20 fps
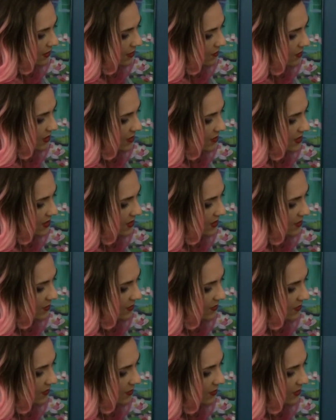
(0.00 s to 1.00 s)
Maybe some
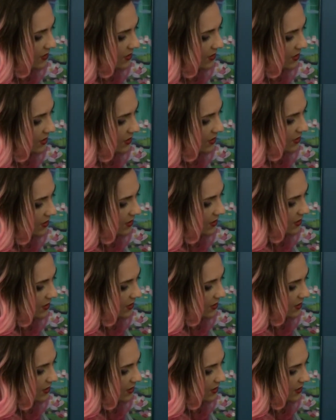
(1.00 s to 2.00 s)
of them are
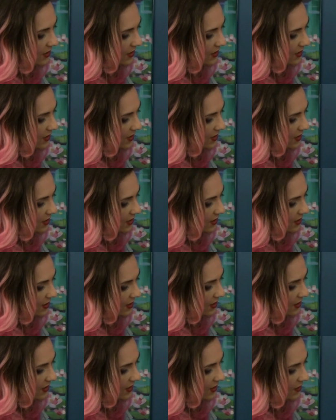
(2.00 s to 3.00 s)
taller,
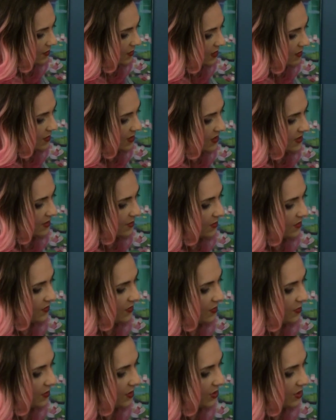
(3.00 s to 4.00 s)
maybe some of
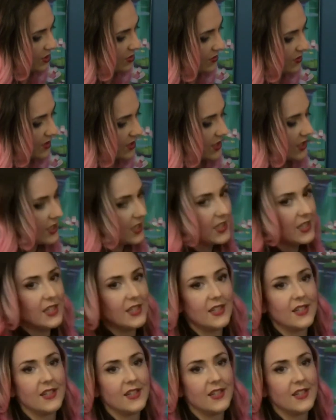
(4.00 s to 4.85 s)
them are shorter.